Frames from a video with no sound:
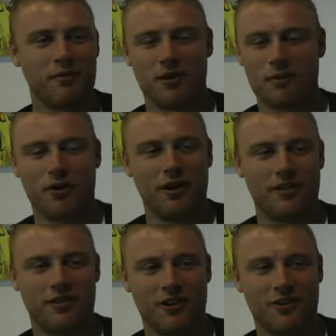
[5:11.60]
I've been
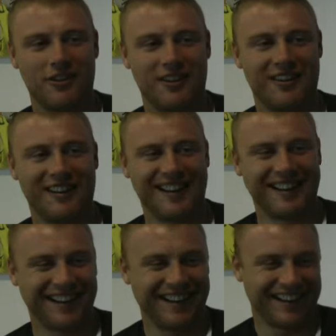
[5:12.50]
employed and gone
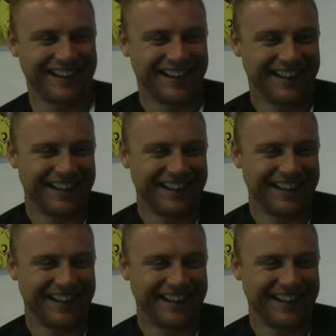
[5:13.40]
under.